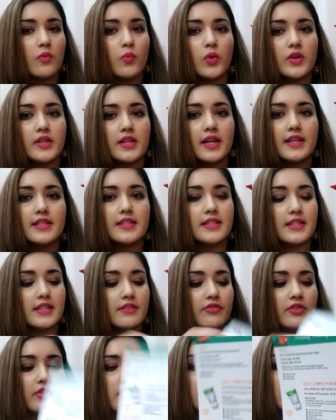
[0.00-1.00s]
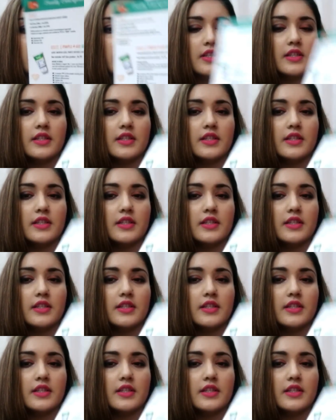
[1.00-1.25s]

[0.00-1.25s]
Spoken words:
What I see first